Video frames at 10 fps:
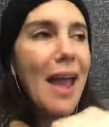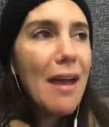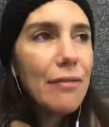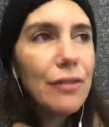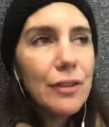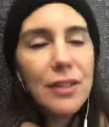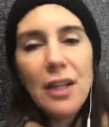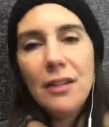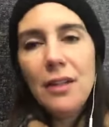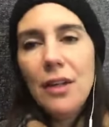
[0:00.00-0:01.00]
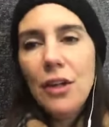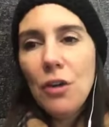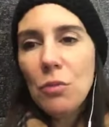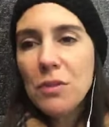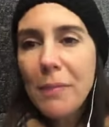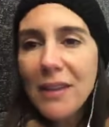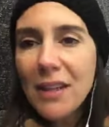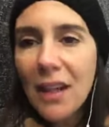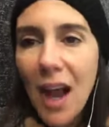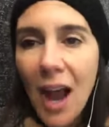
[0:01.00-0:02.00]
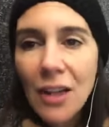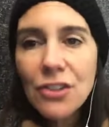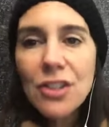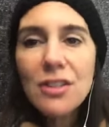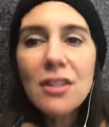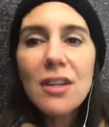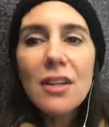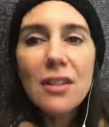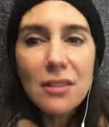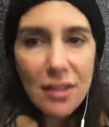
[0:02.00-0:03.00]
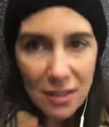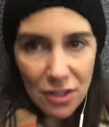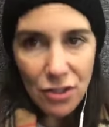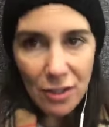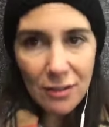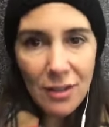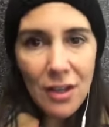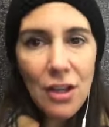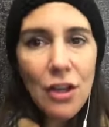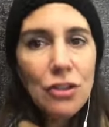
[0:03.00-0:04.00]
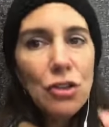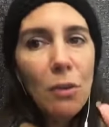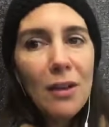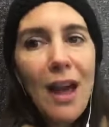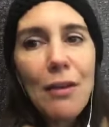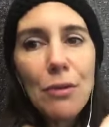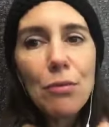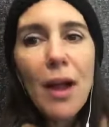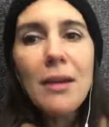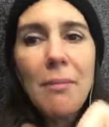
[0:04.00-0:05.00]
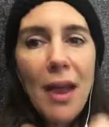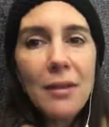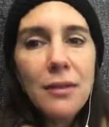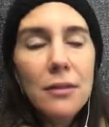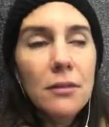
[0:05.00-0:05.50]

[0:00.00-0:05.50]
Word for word: ever did was make the conscious decision to allow the right men,